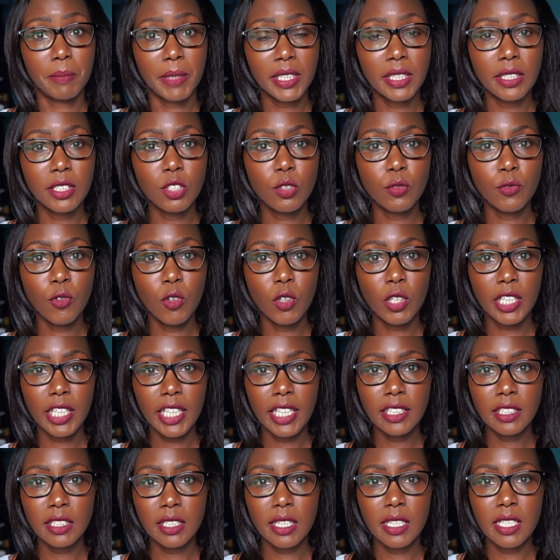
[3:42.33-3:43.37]
but you
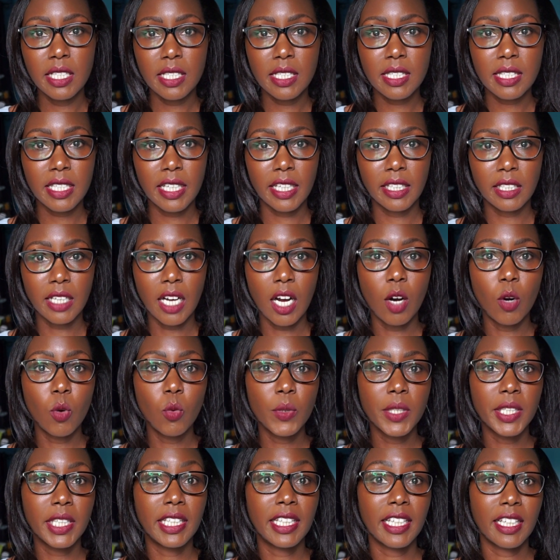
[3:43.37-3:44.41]
forget things like how
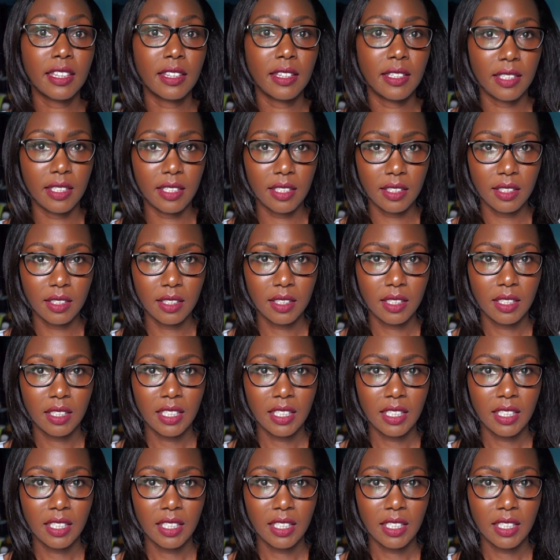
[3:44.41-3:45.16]
we get there